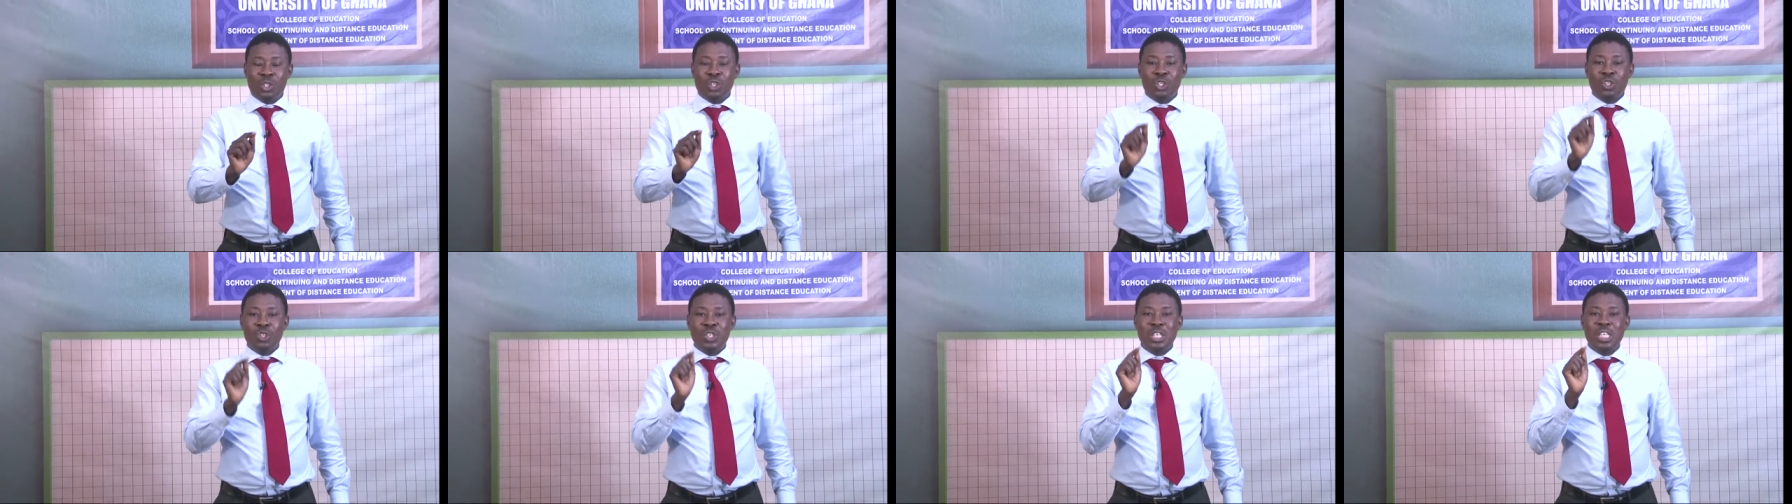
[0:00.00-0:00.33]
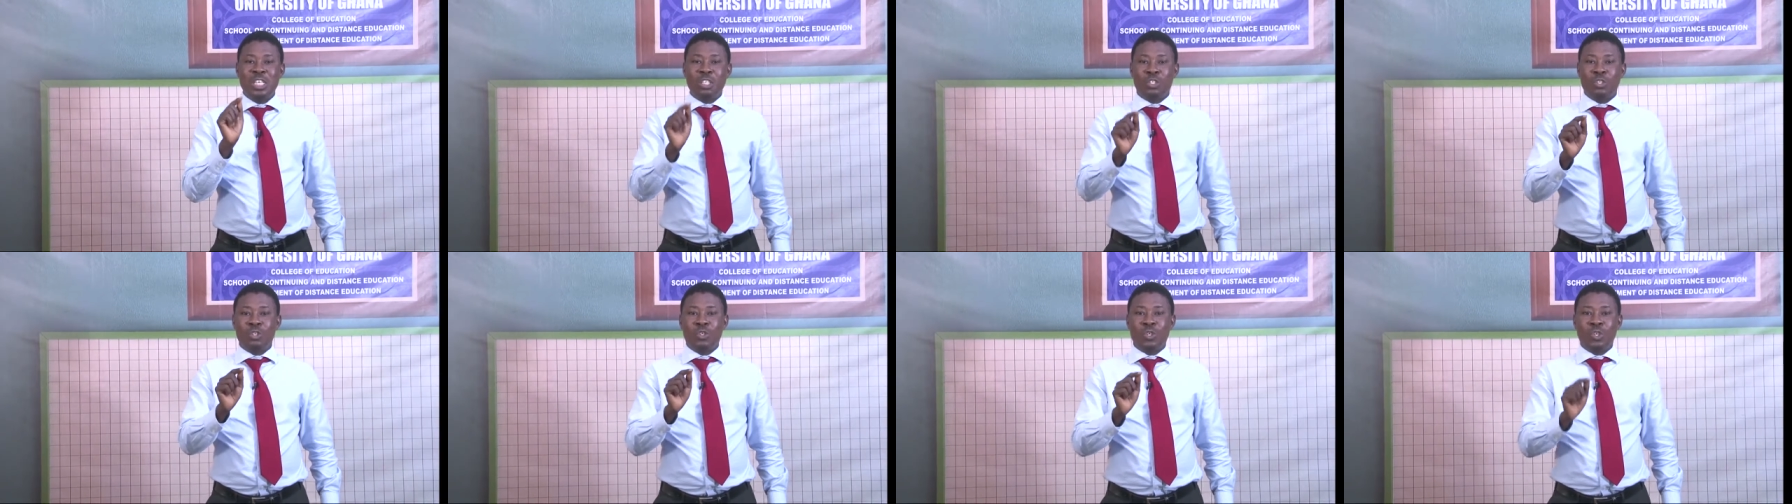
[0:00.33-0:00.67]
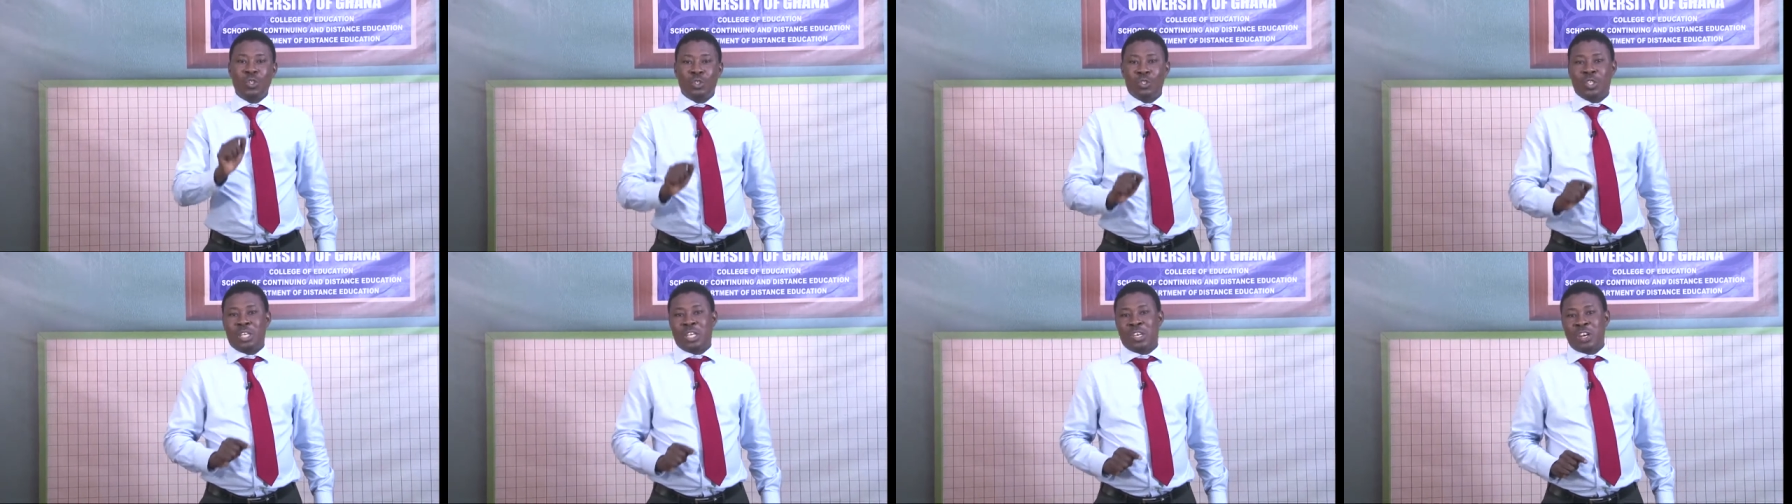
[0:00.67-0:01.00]
you need to go
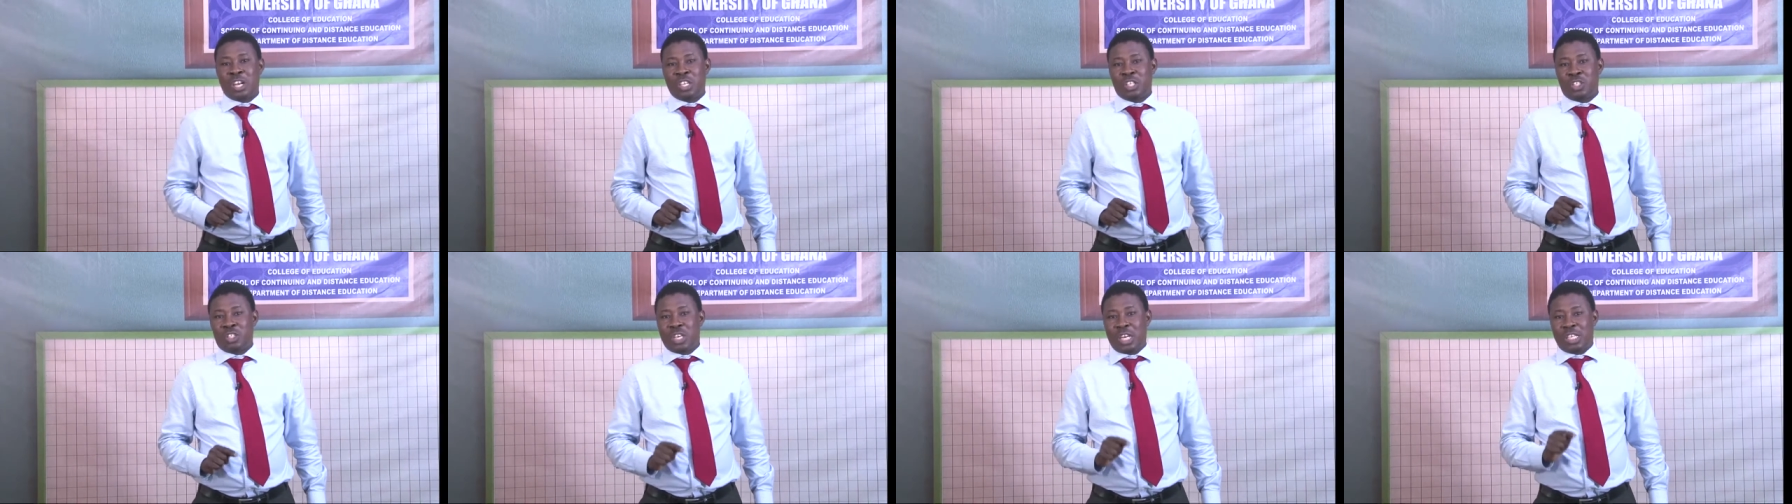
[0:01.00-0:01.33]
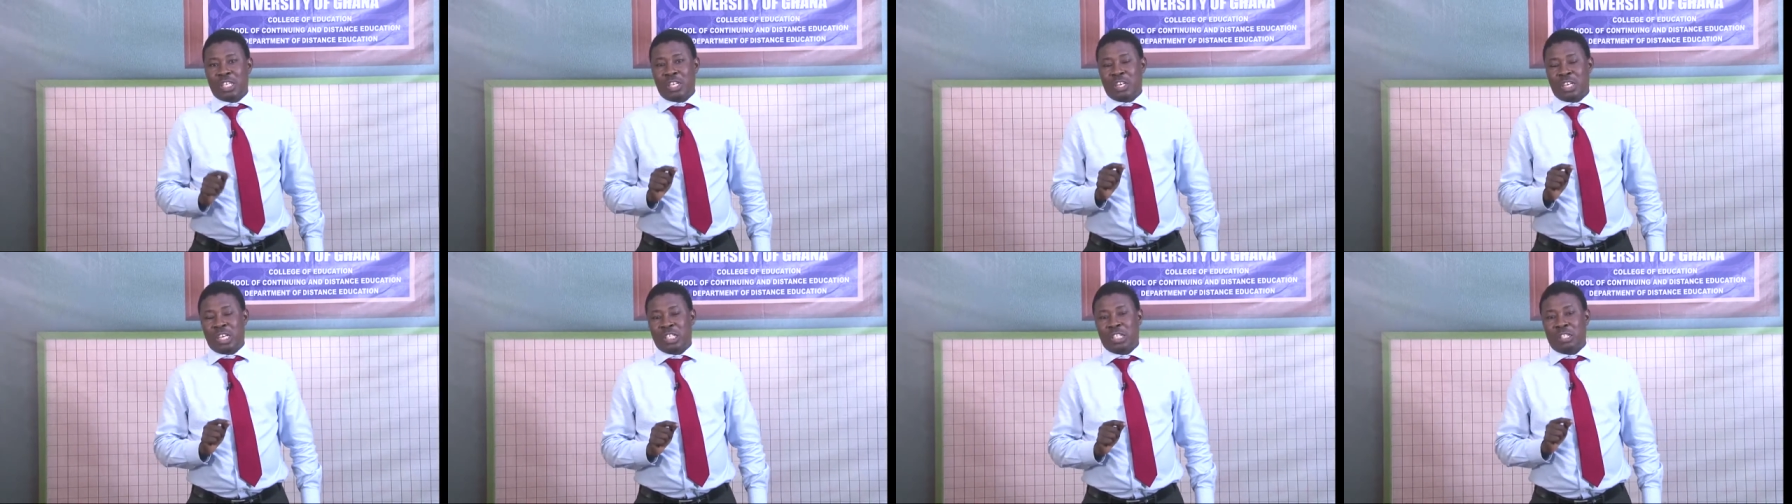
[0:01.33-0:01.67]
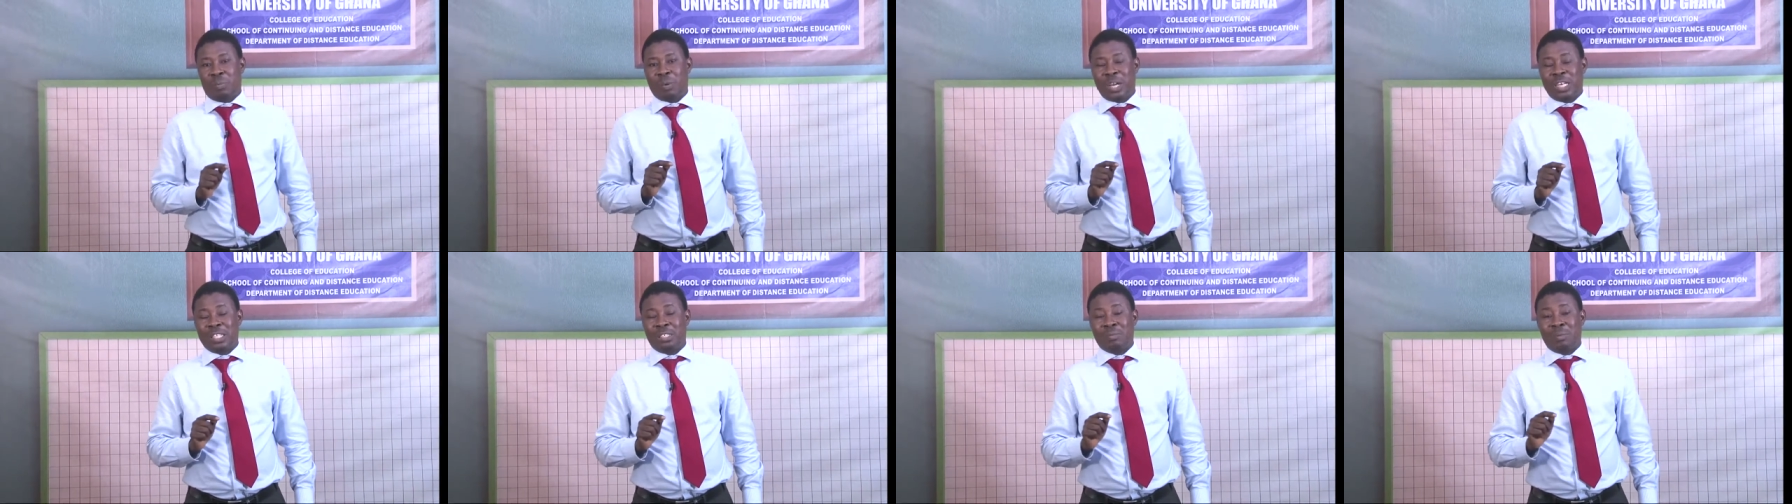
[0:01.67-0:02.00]
to the Registrar General's
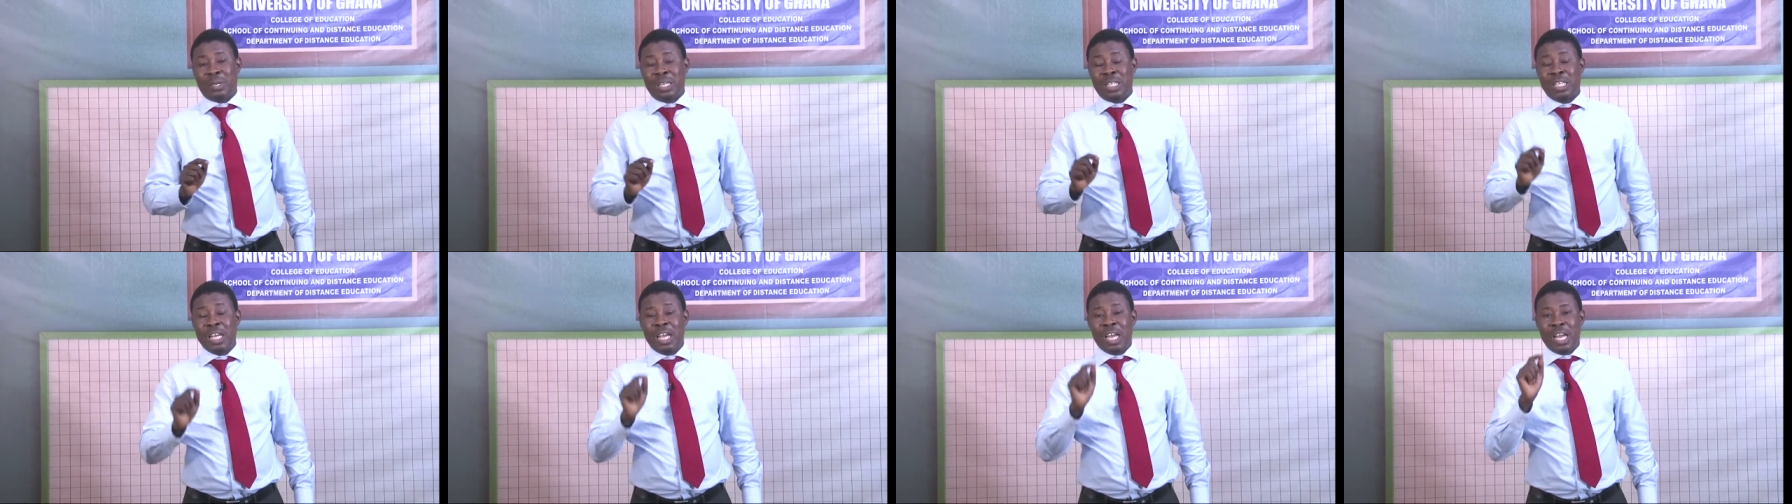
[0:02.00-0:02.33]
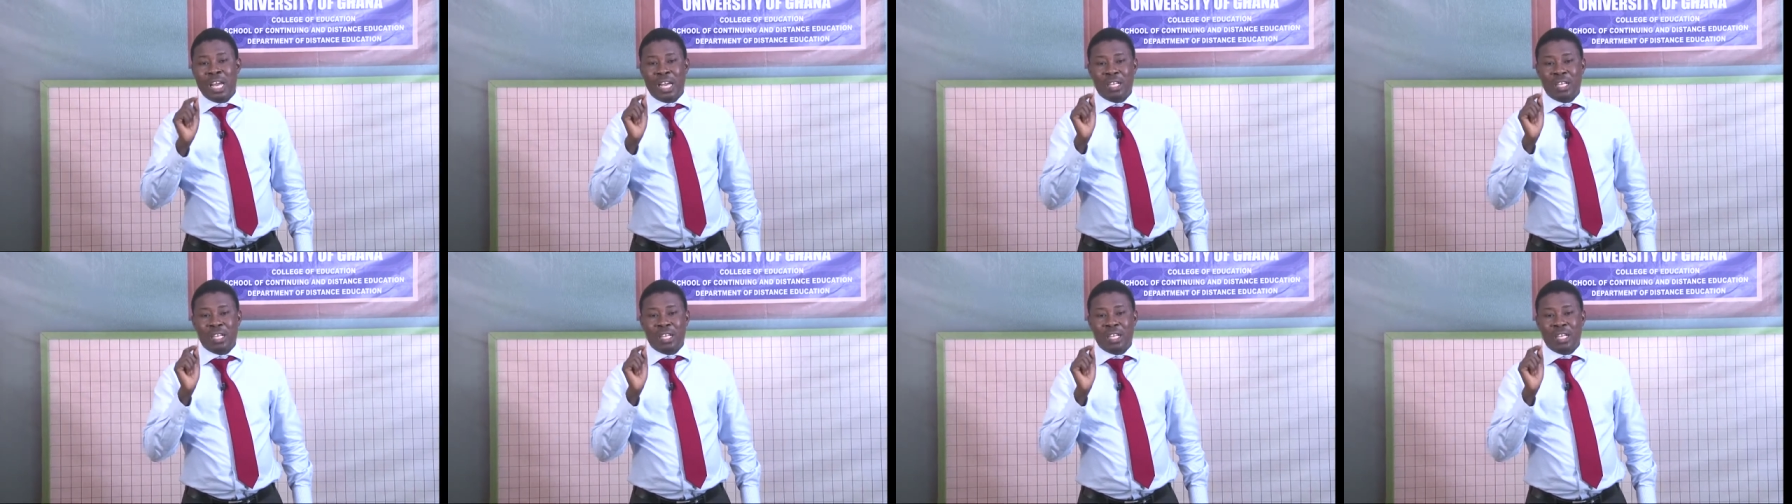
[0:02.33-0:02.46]
Department